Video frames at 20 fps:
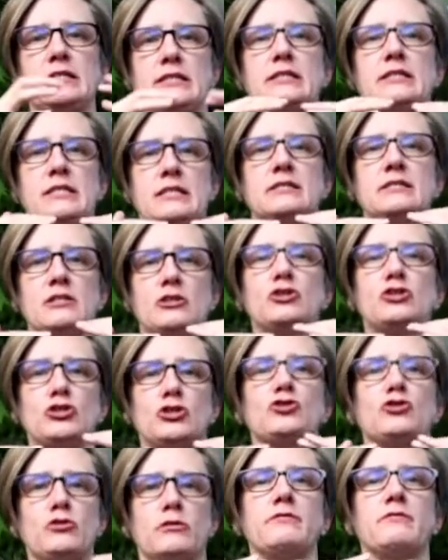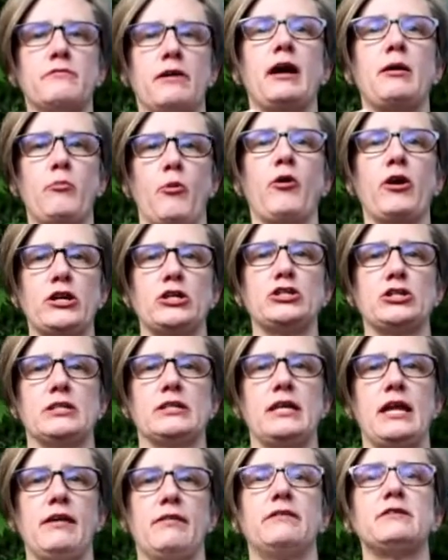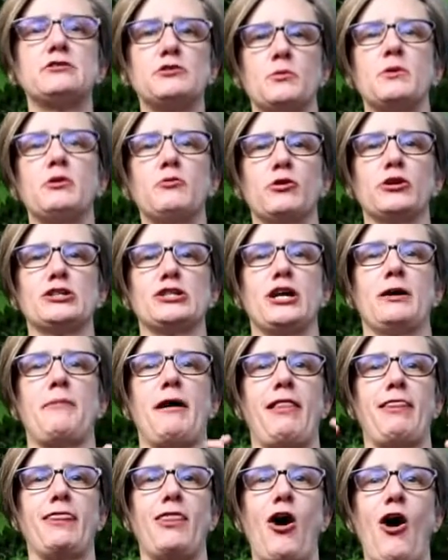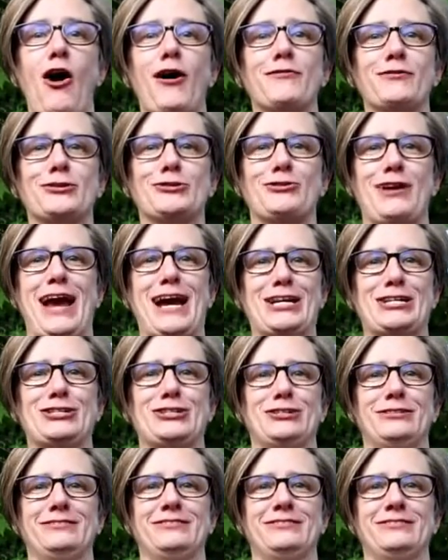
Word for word: it's at a certain vibration. Now this week we're gonna talk about law of attraction.